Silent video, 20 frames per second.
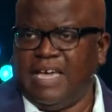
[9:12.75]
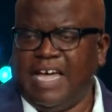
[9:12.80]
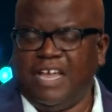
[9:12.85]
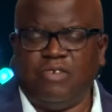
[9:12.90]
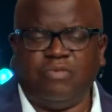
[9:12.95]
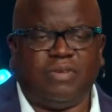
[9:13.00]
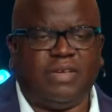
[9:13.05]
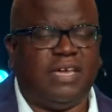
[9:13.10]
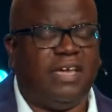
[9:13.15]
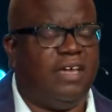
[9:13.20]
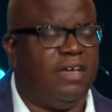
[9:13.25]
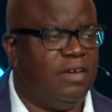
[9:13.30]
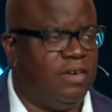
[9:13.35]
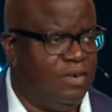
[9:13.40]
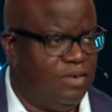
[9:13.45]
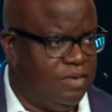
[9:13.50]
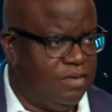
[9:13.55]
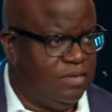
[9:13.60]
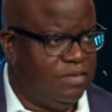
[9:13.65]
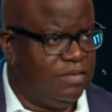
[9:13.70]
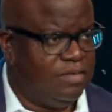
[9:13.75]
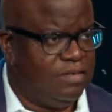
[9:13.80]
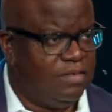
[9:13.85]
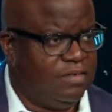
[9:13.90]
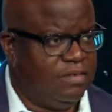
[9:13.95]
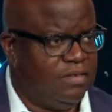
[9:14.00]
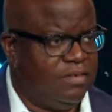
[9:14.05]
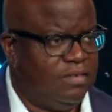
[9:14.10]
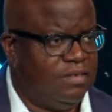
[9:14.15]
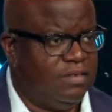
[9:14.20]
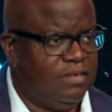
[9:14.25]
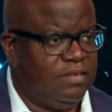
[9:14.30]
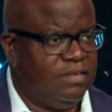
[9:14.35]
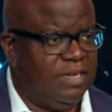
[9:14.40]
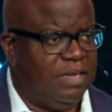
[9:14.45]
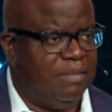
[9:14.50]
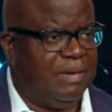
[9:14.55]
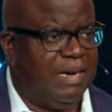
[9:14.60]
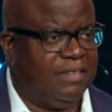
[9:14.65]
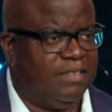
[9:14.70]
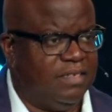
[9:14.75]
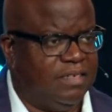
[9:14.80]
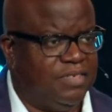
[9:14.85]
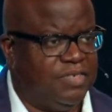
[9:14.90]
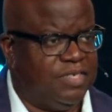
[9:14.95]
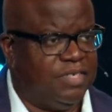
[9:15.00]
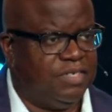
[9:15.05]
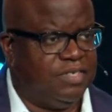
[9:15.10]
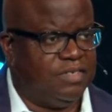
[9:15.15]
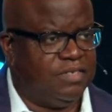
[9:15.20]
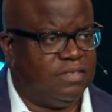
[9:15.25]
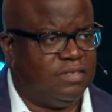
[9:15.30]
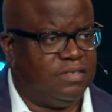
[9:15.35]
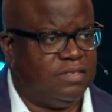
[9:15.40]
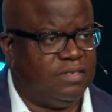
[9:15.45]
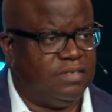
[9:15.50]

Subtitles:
I don't care about the decision.